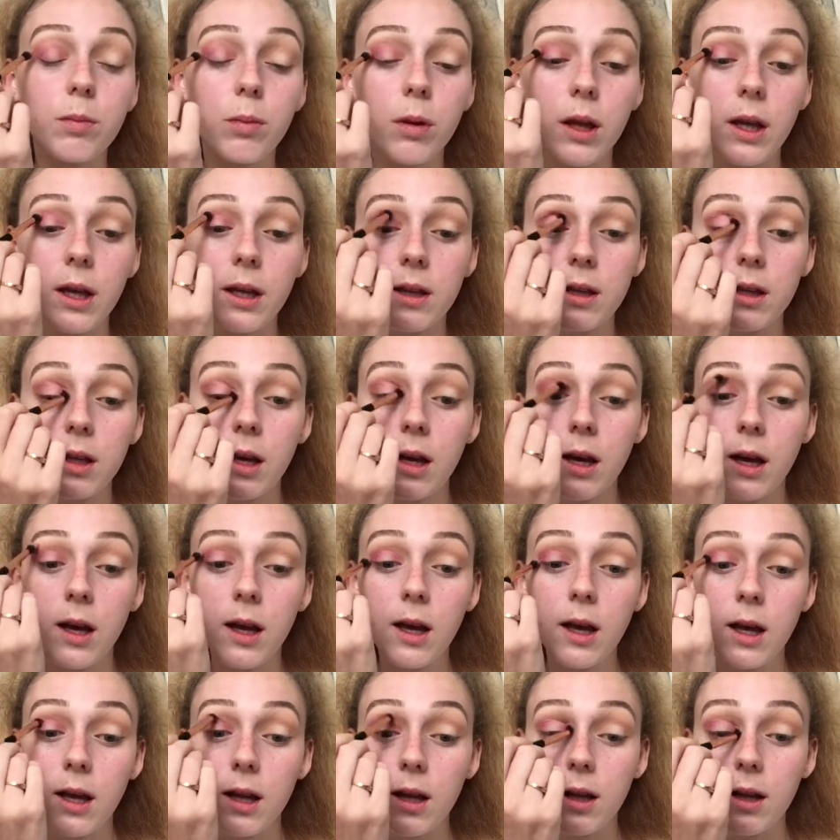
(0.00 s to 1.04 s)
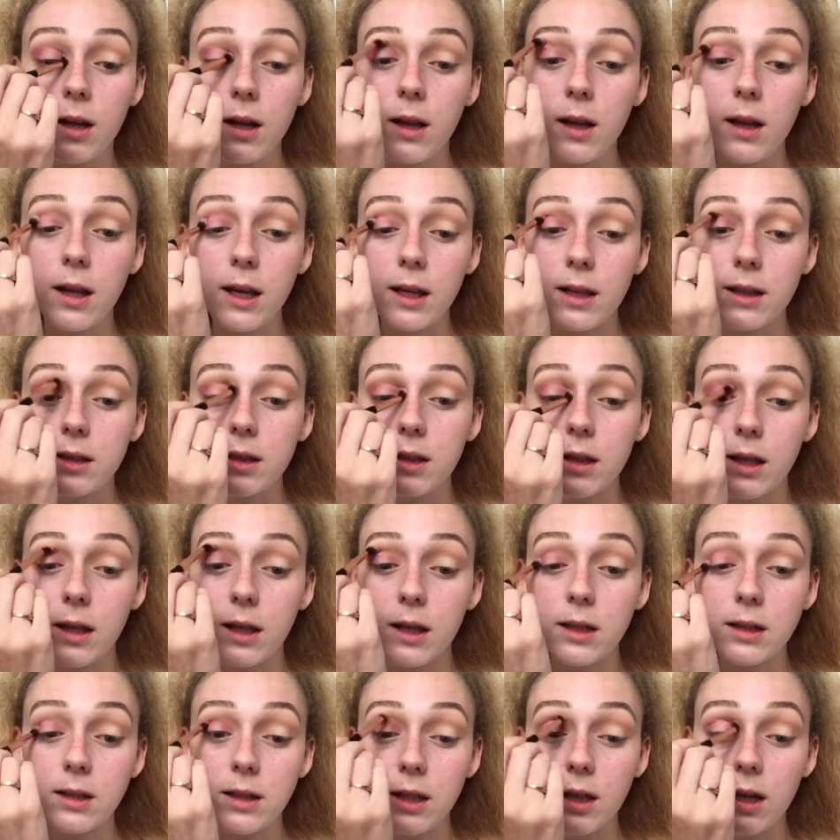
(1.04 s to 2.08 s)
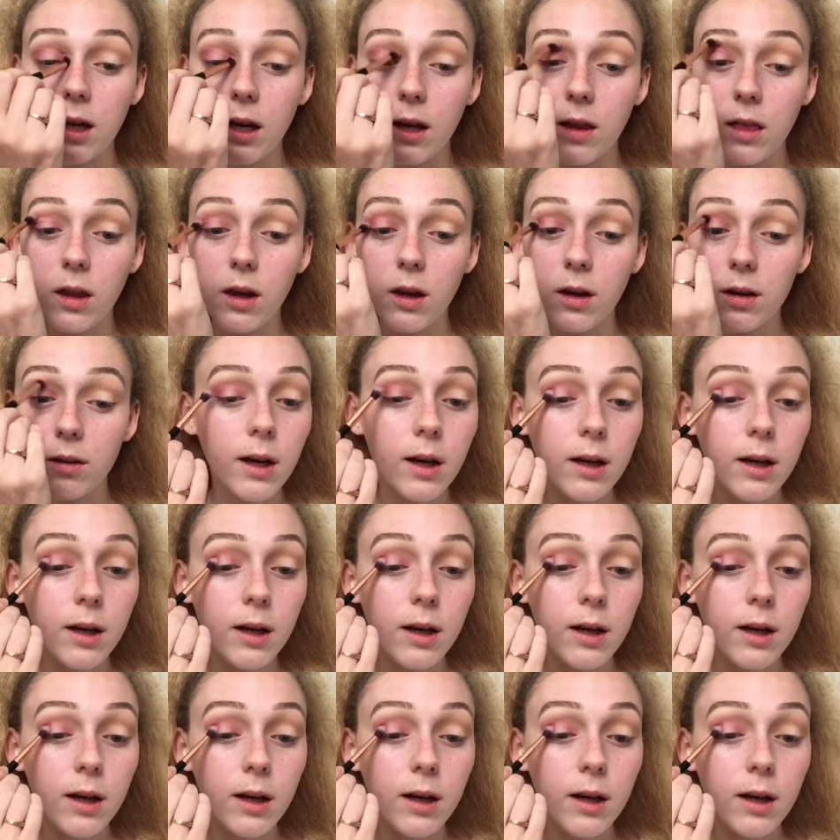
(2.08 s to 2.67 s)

blend nicely together.